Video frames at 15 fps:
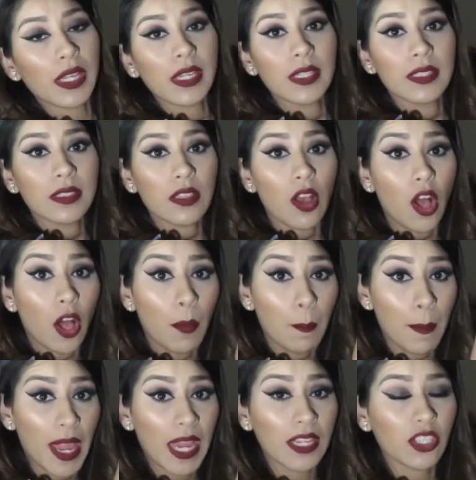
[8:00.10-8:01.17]
is all
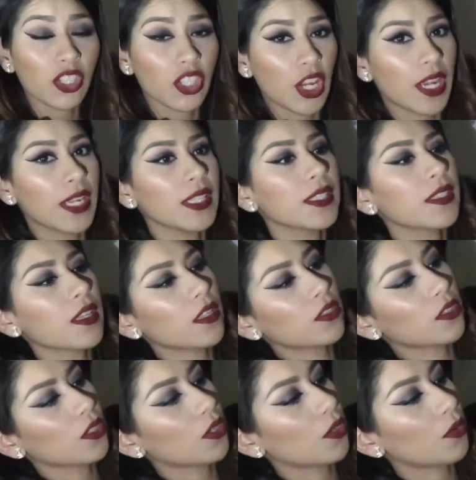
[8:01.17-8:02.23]
matte shades,
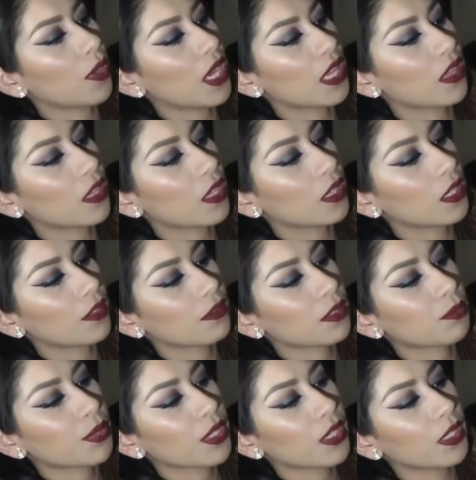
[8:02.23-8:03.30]
so I thought that was
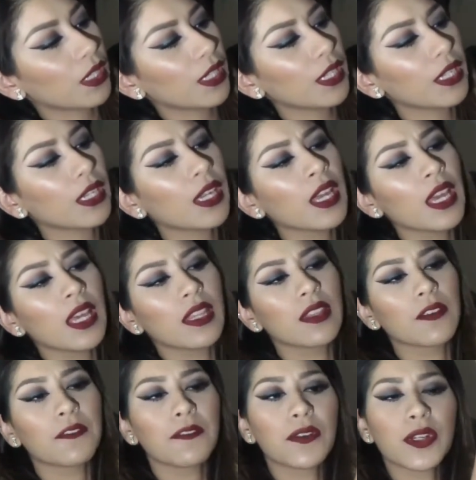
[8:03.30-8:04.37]
pretty neat. The
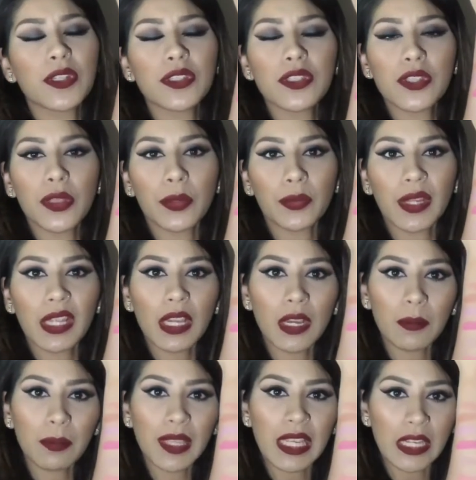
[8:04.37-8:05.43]
first 3
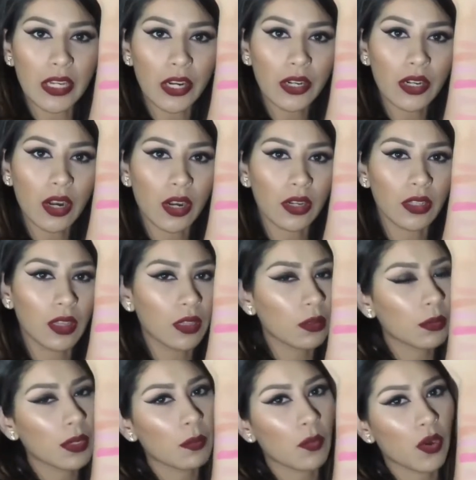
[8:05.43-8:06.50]
up here are a little
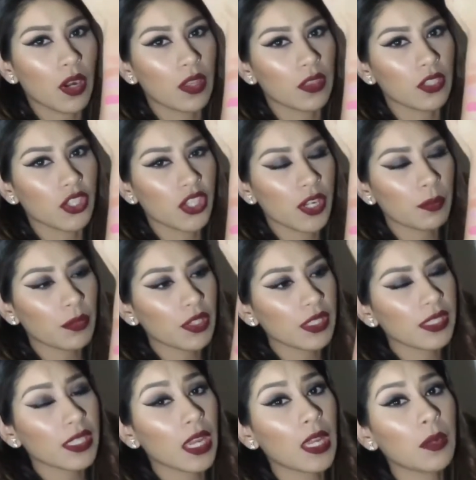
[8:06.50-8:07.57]
bit more on the shimmery
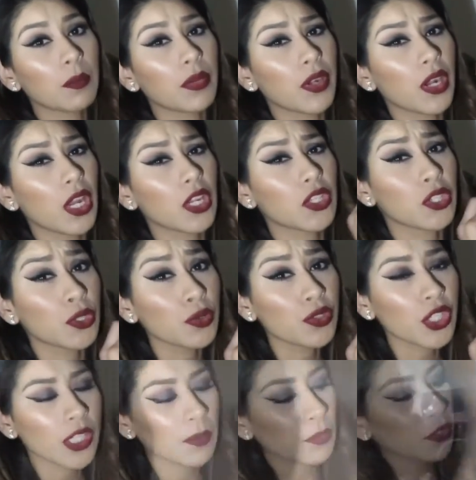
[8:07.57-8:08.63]
side, but not too
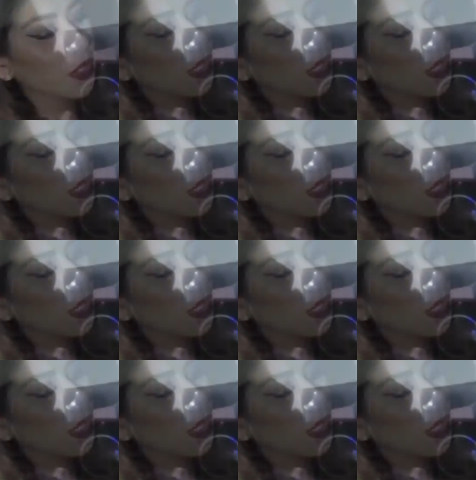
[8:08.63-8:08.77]
shimmery.